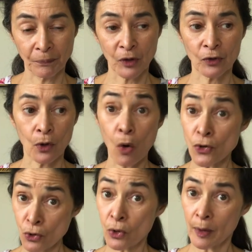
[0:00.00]
So on
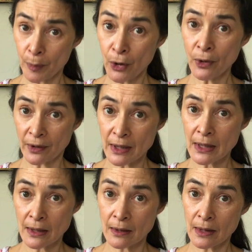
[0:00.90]
your computer, this
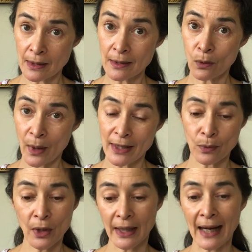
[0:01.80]
is the way it's
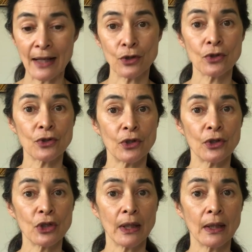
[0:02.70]
working. As you're
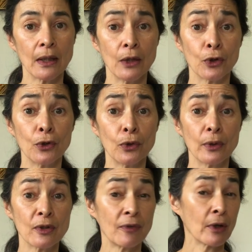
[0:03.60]
searching, Google
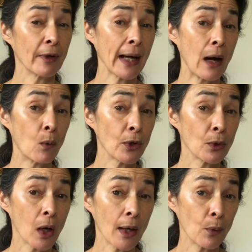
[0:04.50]
is figuring out what you
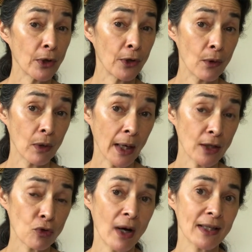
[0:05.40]
like, what you don't like,
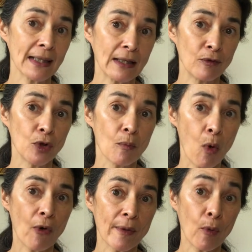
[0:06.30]
trying to give you
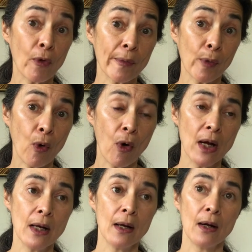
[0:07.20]
more and more and more
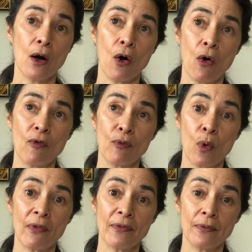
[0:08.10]
of
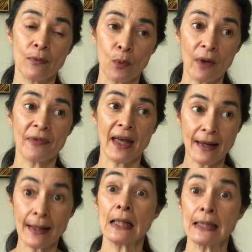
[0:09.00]
what they
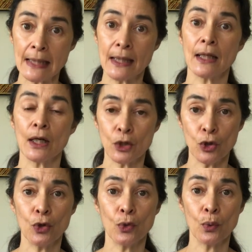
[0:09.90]
consider
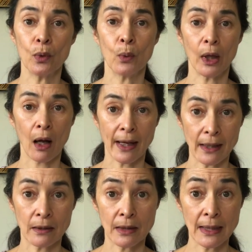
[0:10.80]
you would
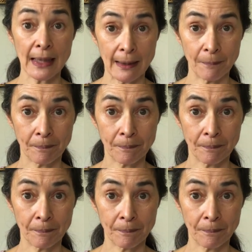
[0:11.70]
like to see.